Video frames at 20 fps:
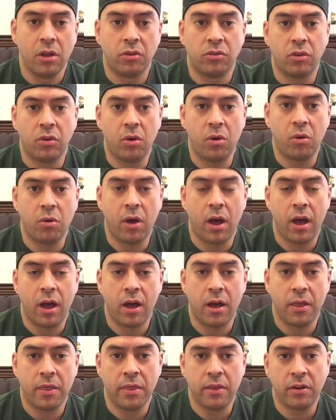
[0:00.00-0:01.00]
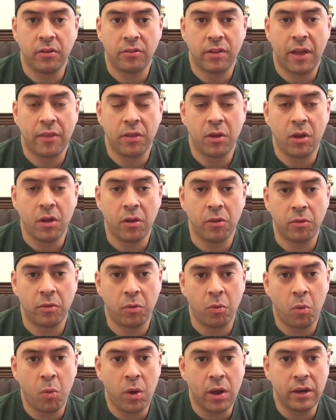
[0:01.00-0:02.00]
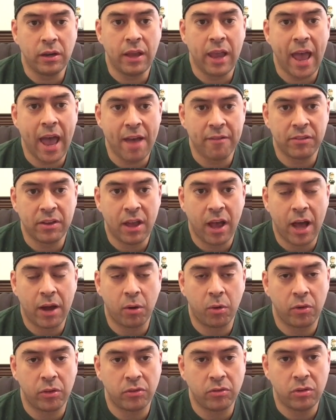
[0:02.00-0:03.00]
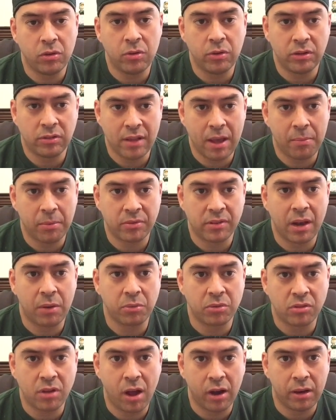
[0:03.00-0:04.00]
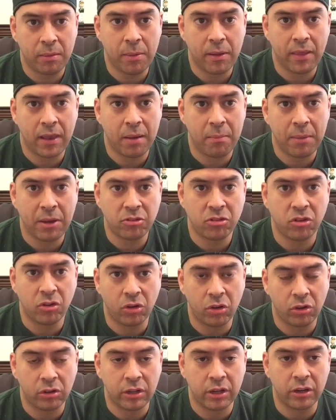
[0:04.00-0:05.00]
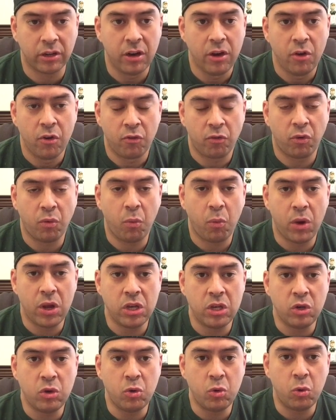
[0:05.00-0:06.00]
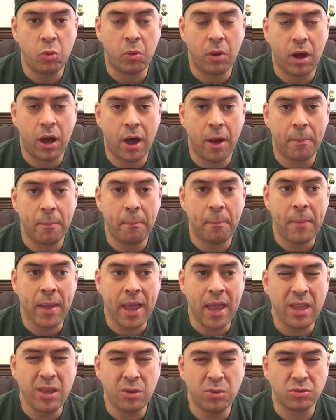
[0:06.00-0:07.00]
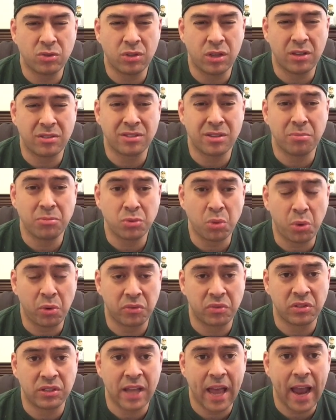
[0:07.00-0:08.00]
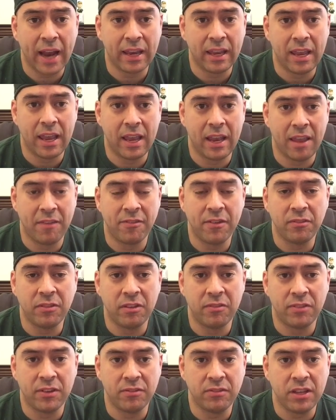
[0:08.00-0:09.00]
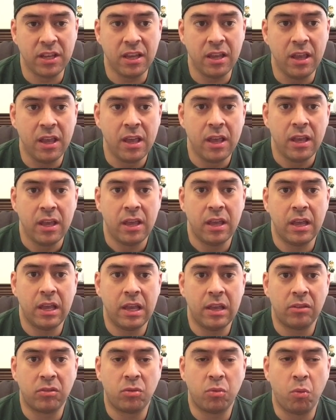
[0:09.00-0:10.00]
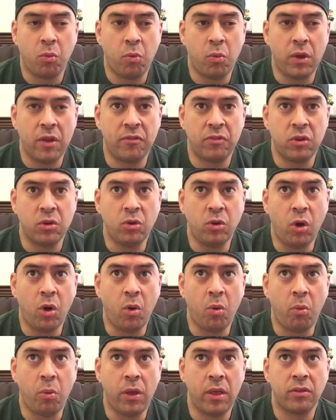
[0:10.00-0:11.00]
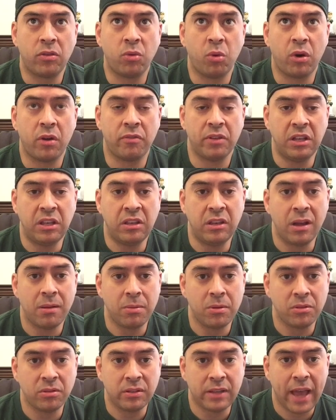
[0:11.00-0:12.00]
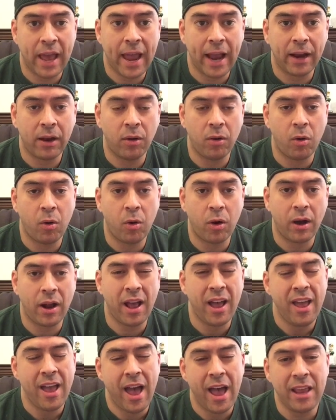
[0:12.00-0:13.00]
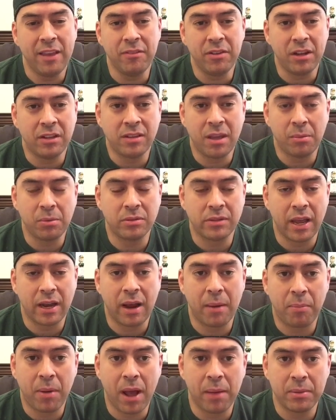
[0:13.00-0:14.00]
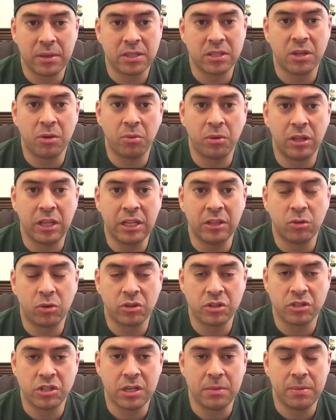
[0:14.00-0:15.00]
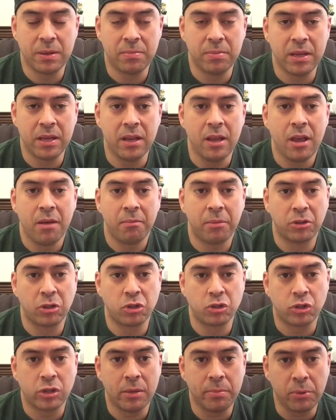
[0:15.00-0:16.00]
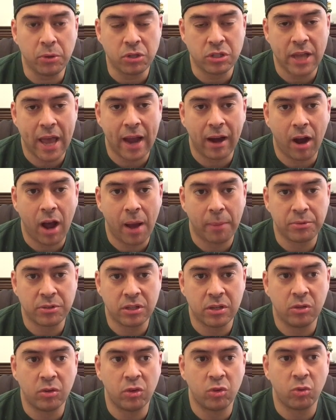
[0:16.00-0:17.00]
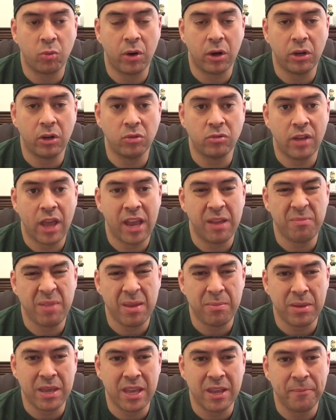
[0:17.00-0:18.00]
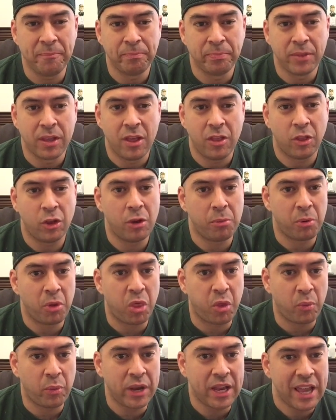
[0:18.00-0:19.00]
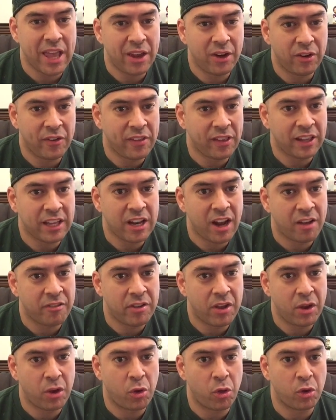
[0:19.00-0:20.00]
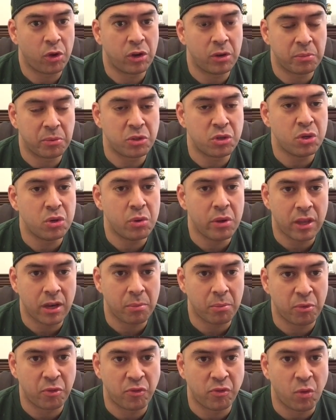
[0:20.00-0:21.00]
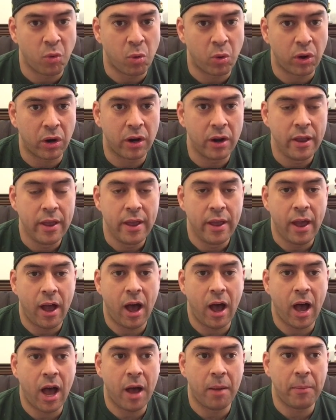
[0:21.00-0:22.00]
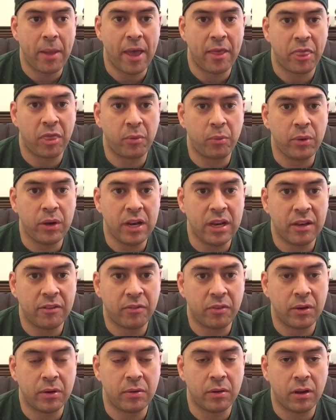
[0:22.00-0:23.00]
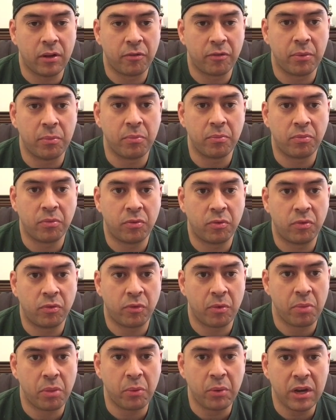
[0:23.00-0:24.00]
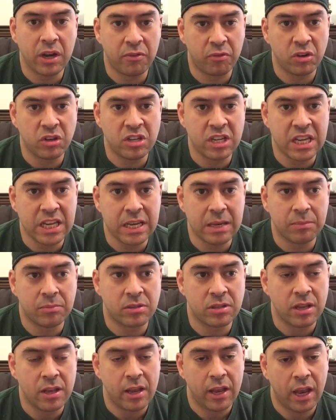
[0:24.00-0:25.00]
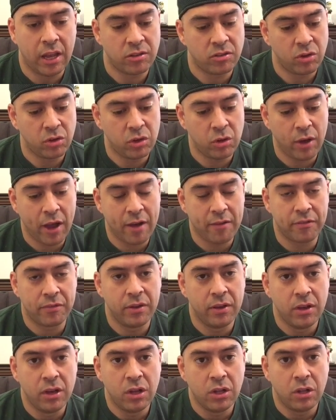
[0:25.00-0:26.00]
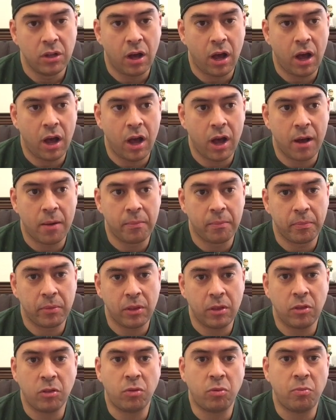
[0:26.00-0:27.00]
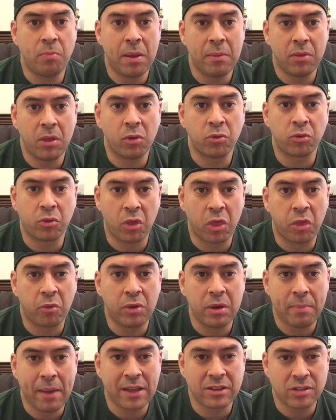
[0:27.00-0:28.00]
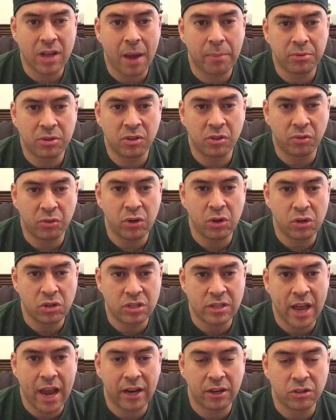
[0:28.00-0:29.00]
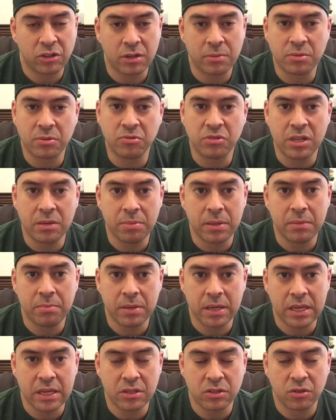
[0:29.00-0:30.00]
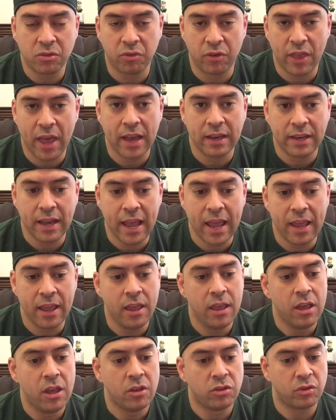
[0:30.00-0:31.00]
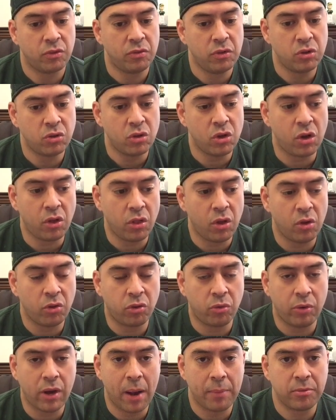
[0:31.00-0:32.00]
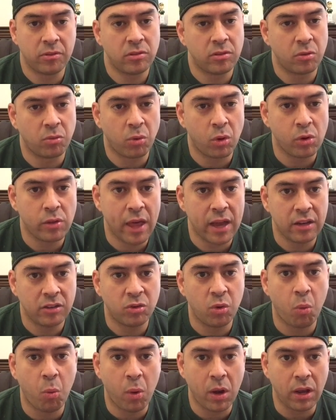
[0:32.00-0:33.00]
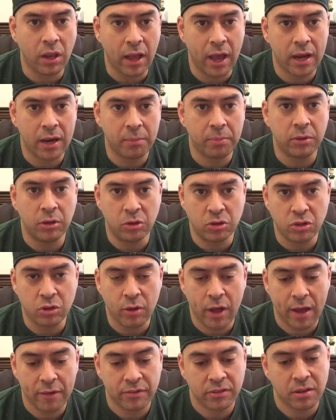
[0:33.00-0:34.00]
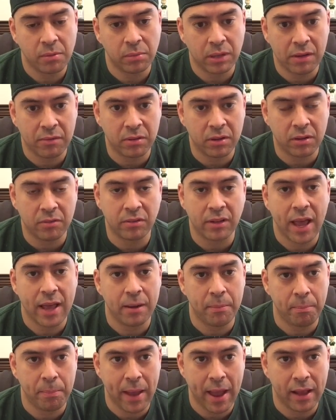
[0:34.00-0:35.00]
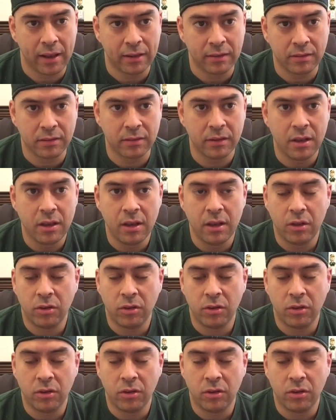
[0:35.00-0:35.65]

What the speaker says: So there's that. The one caveat, or the 2 examples that I was talking about that I mentioned earlier for when you may use some sort of stack in a 50-50 is if you go with sort of a double stack, or even a double stack, I probably still would lean towards a GPP, but the triple stack option is where you take maybe the number 3 hitter and the leadoff hitter, the number 2 and the number 4 at 3 different from 3 different teams, and so you have maybe those were the 3 best options for you to stack in terms of GPPs for that day. So if you took those 3 options and rolled that into 1 lineup, you still have some level of lineup balance.